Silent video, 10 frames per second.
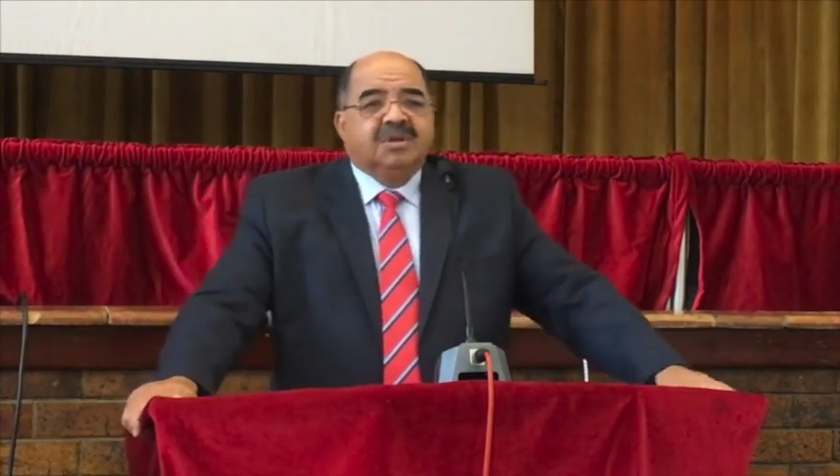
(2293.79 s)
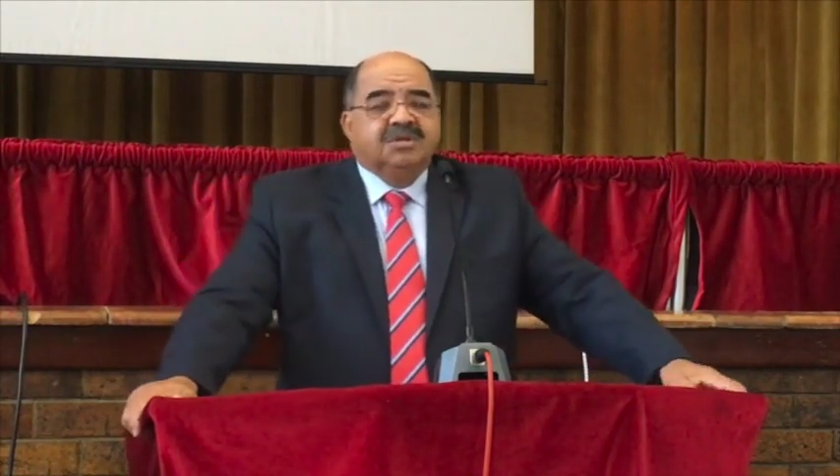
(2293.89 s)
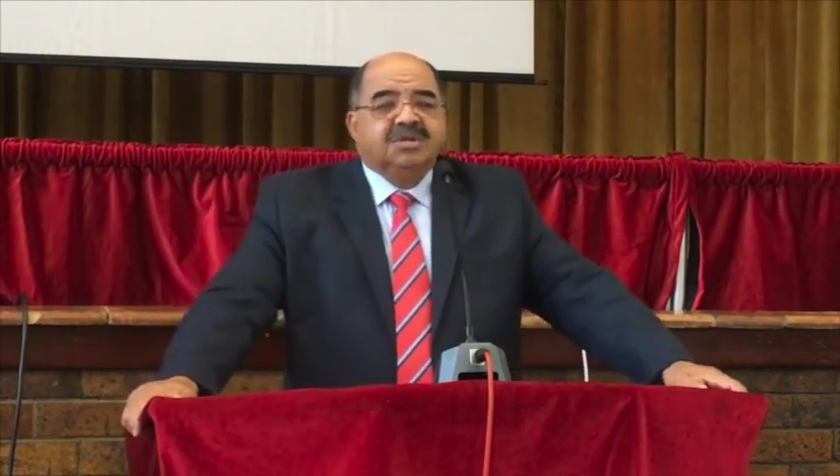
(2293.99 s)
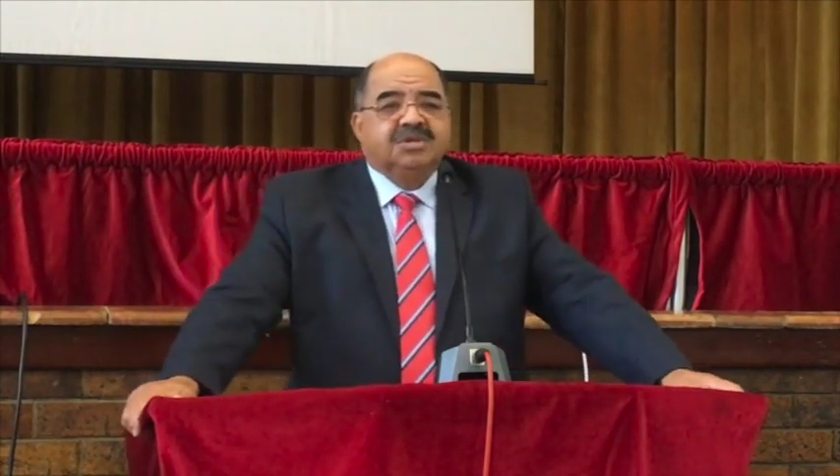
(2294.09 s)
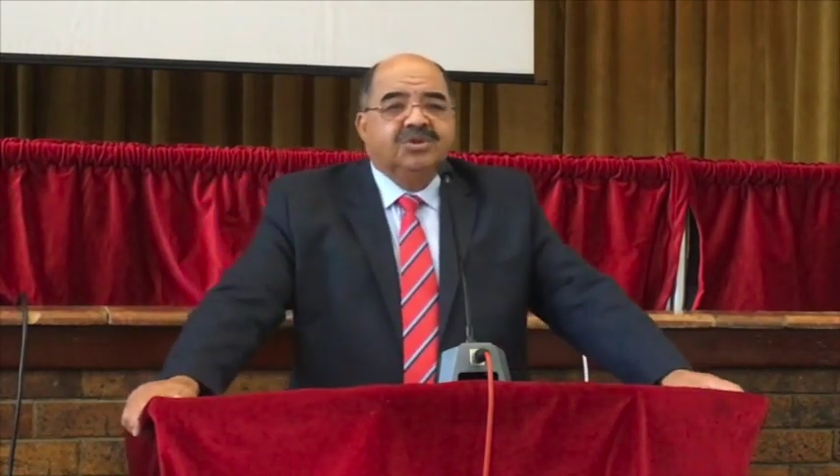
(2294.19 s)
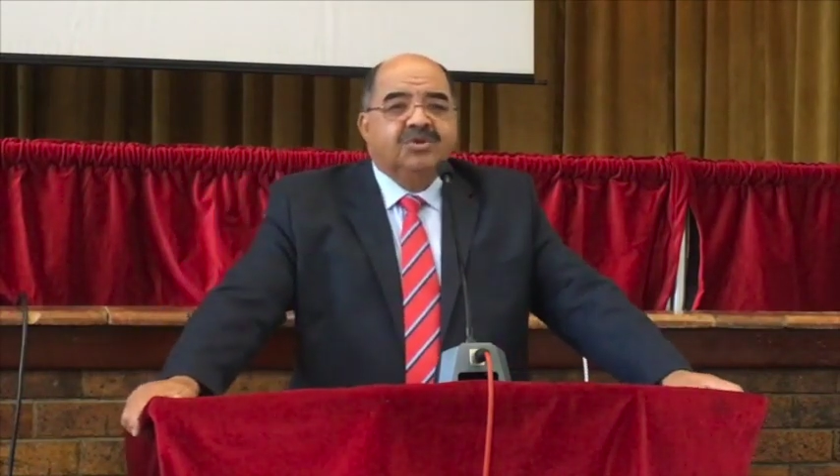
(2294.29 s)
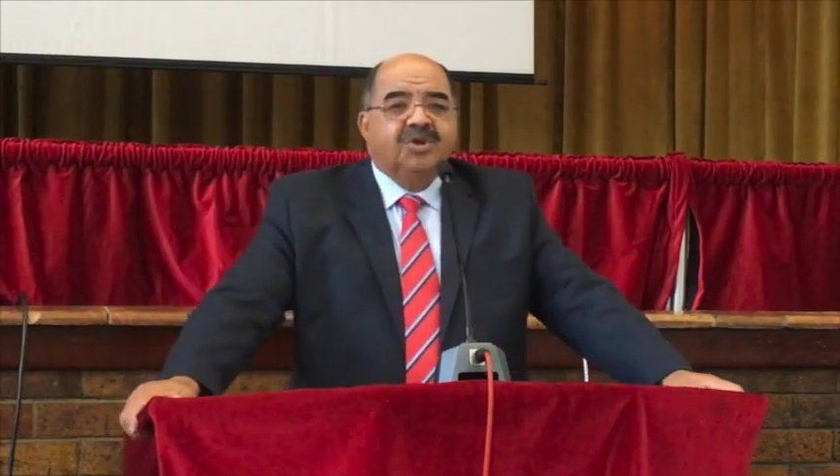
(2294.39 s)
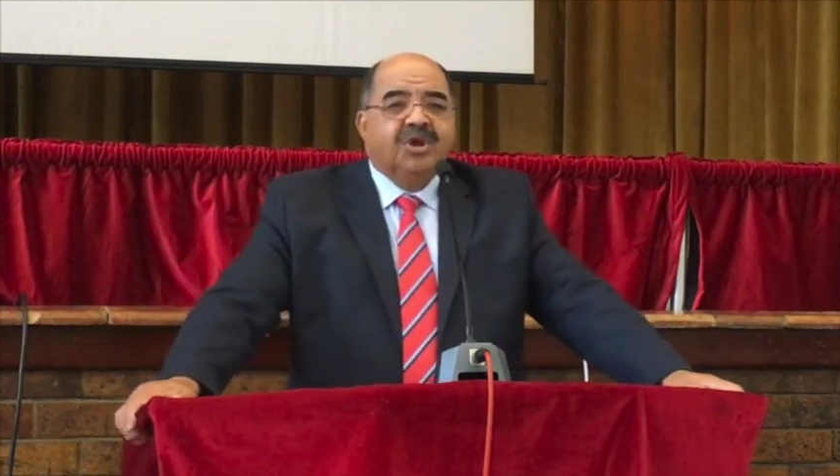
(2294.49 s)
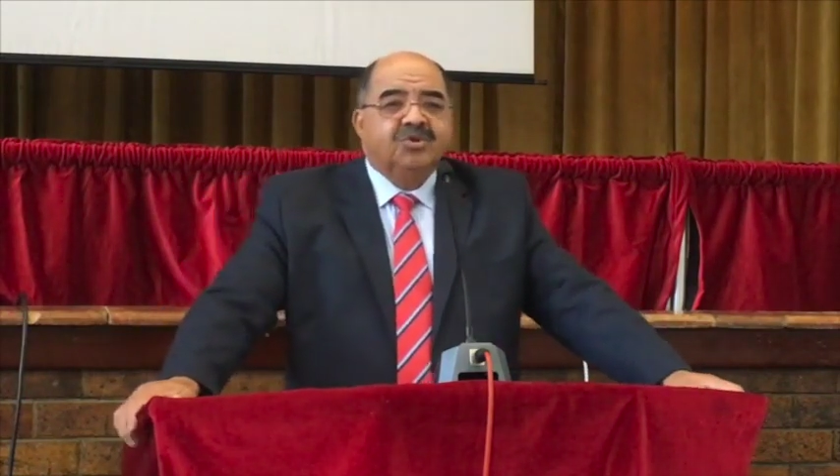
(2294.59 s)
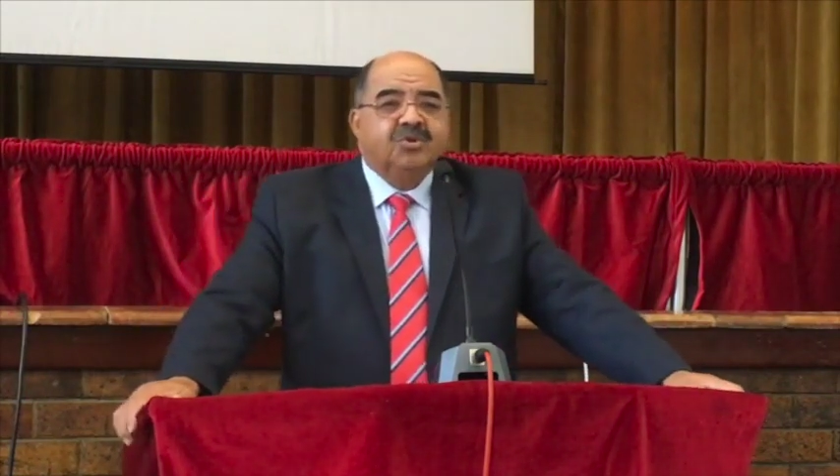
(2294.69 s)
Just let you
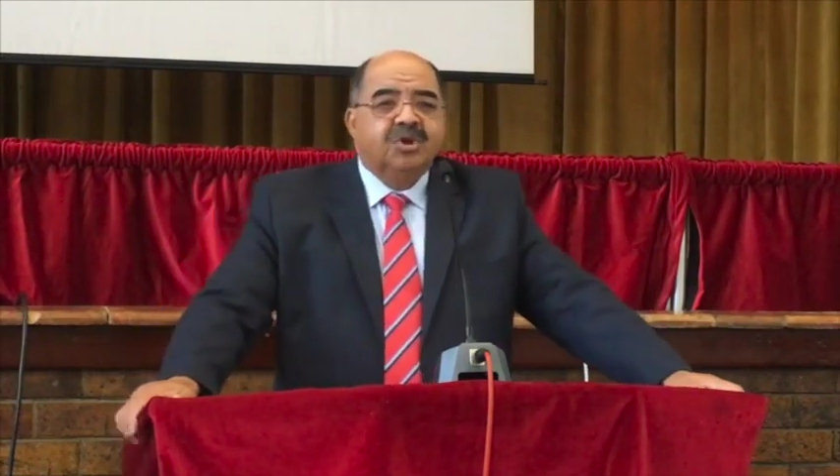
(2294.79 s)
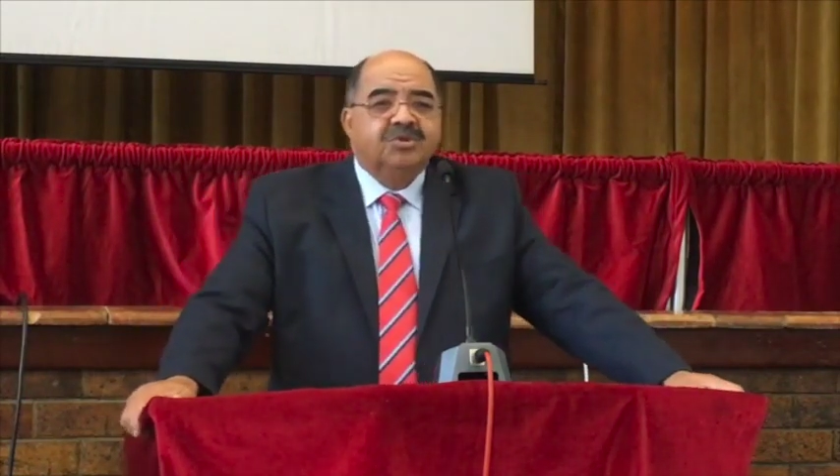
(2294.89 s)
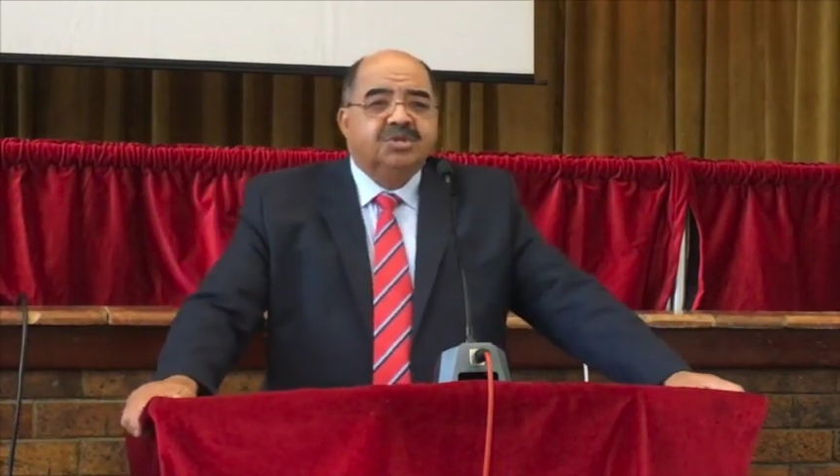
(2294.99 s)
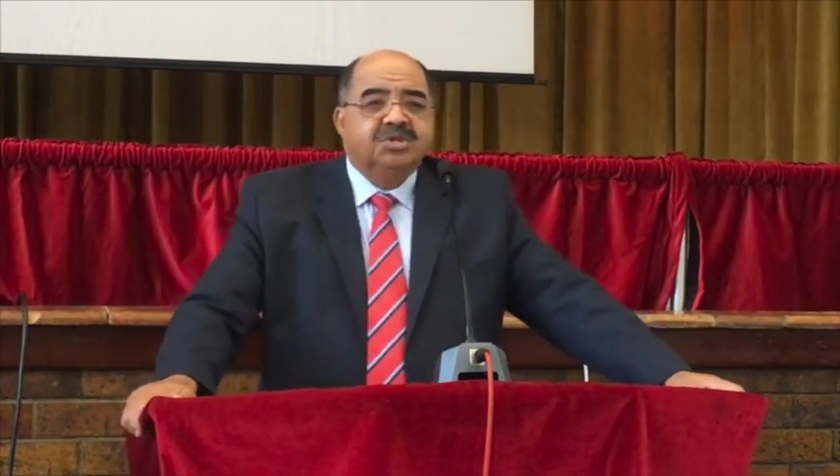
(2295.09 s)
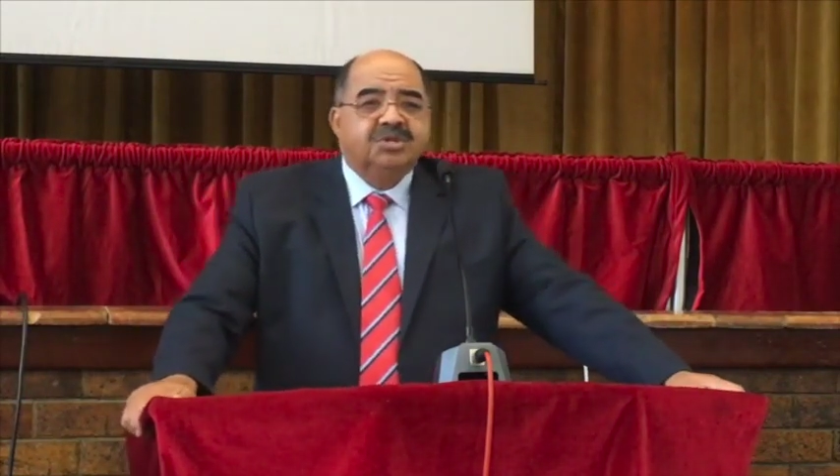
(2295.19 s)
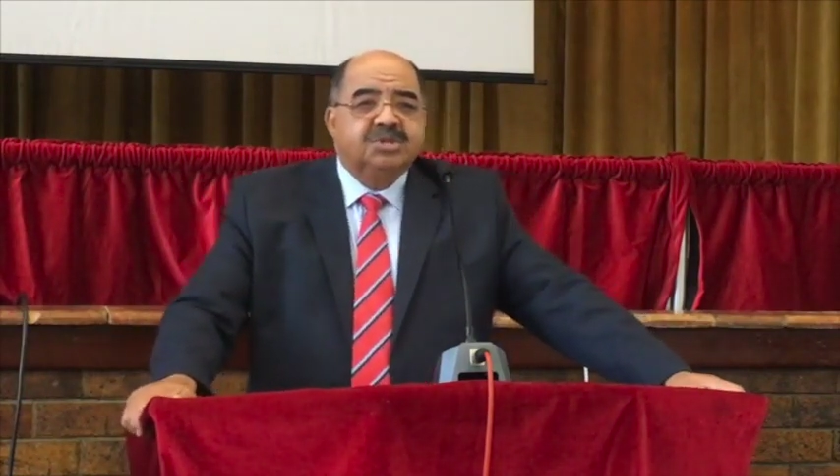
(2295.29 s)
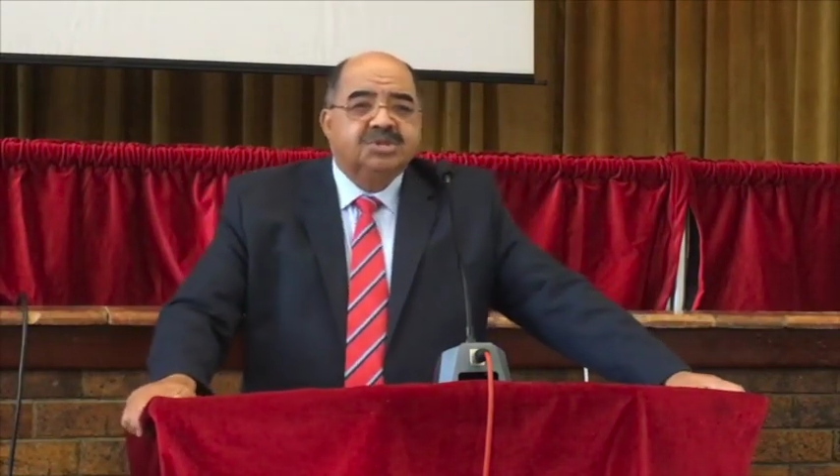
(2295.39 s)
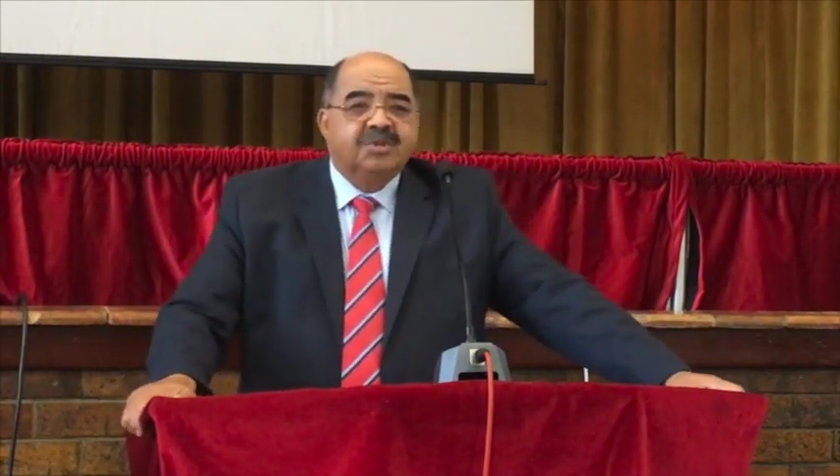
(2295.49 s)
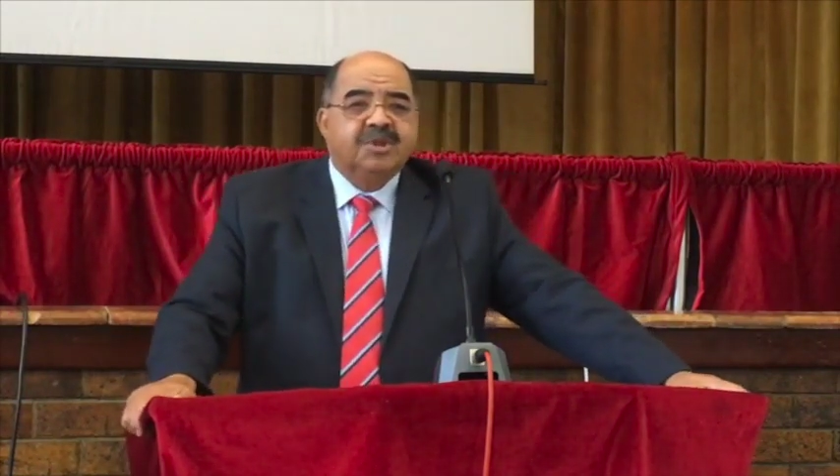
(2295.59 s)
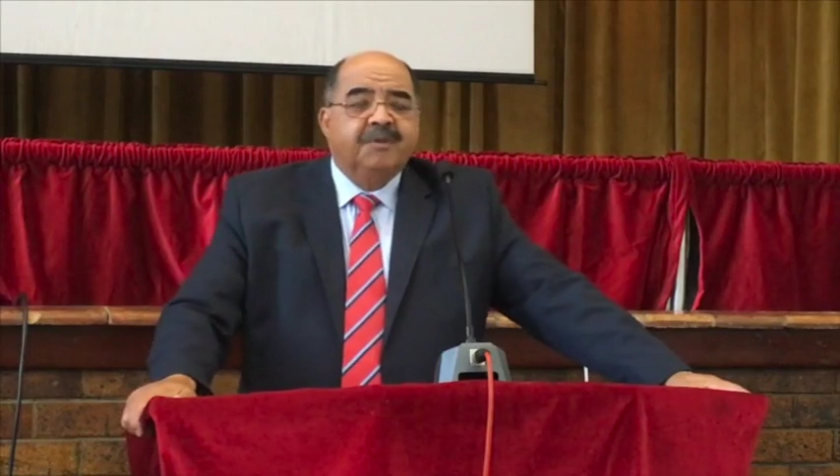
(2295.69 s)
know, I do go to church on
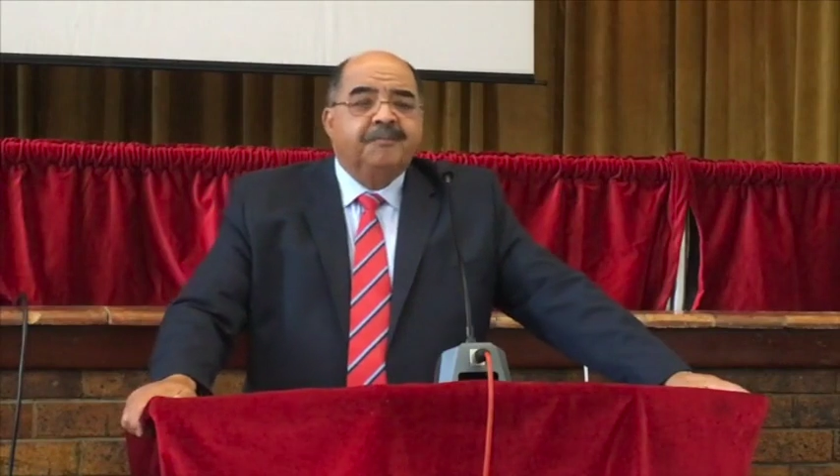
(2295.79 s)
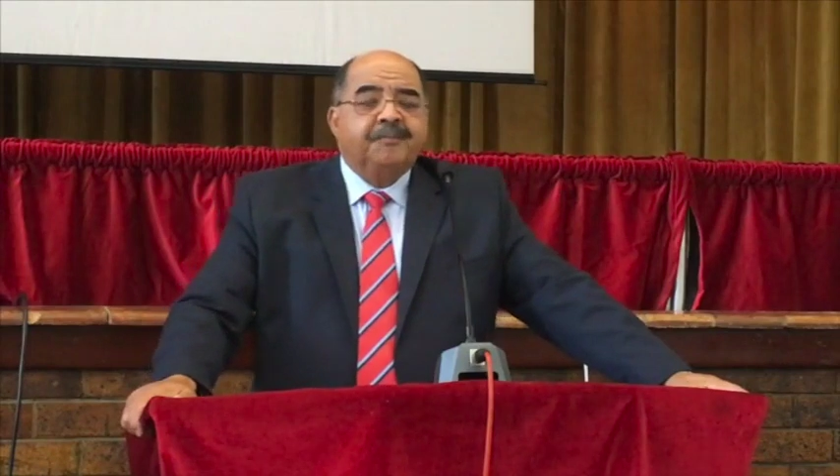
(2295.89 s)
Sabbath.